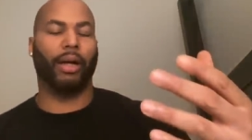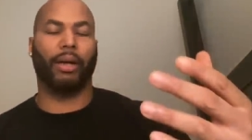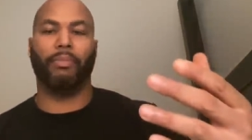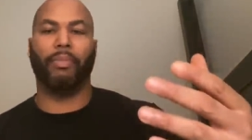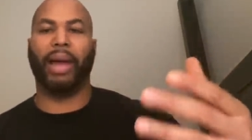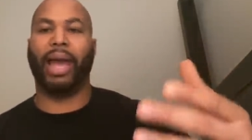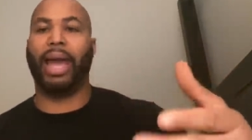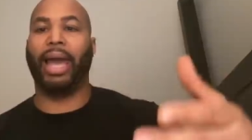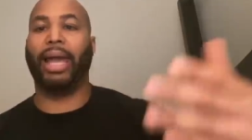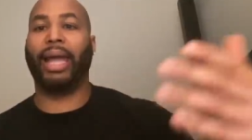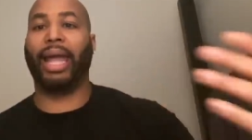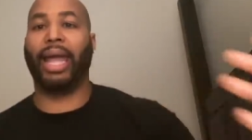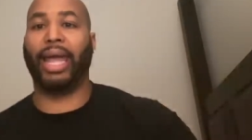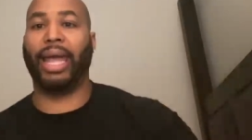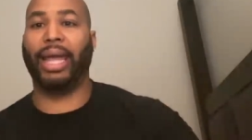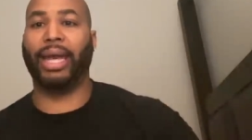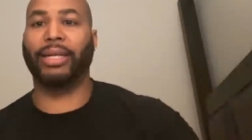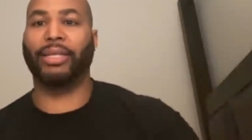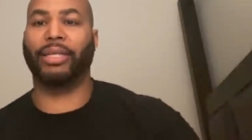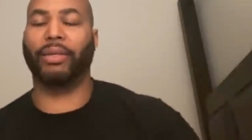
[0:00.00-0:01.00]
a bad
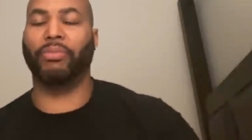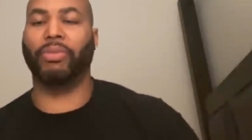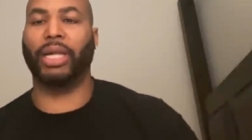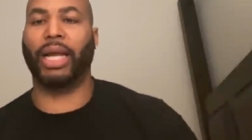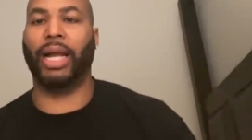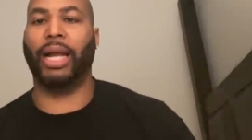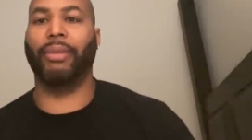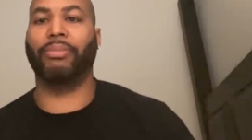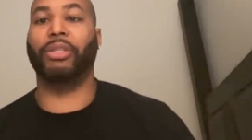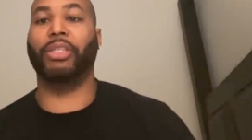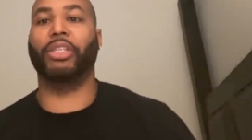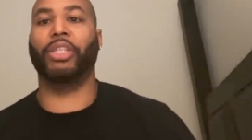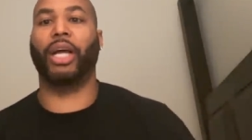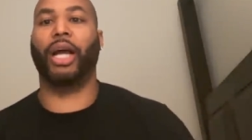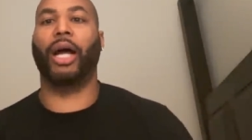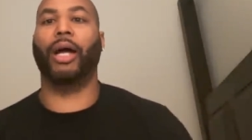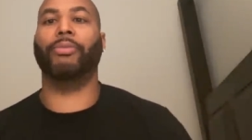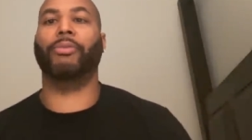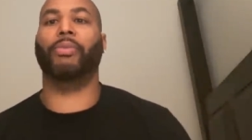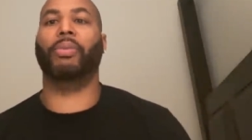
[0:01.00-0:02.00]
hand sometimes in
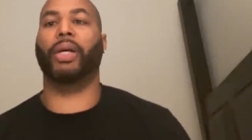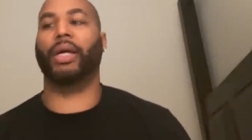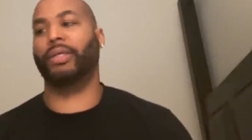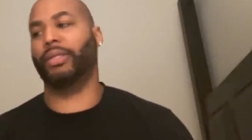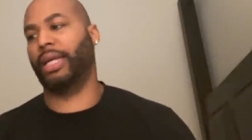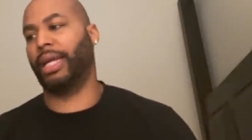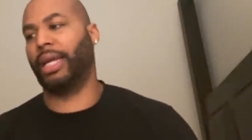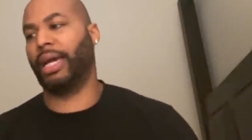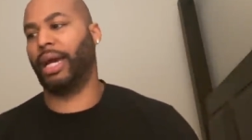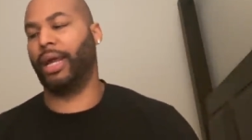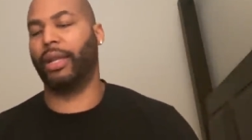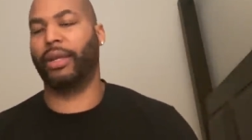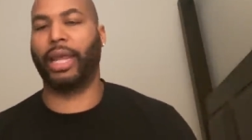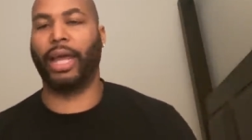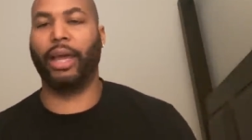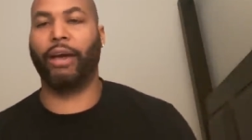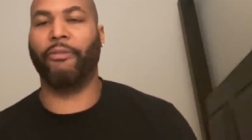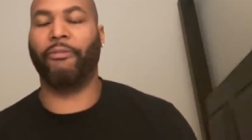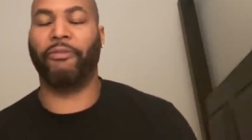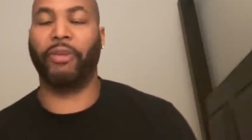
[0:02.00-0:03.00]
jobs because they got
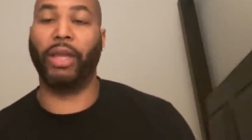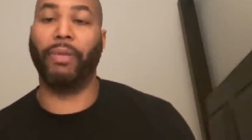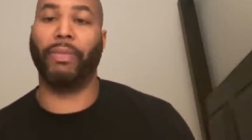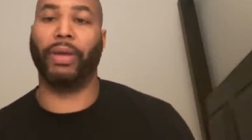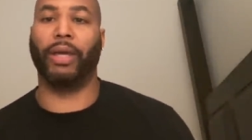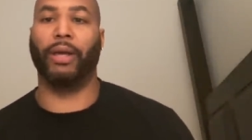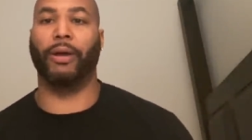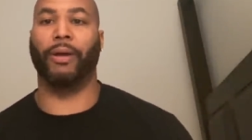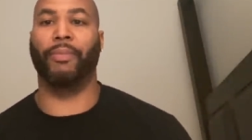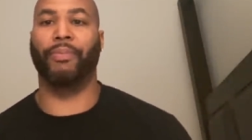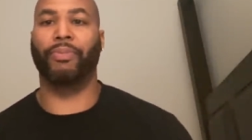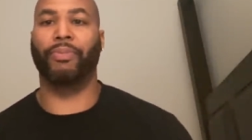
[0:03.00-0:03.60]
they are female.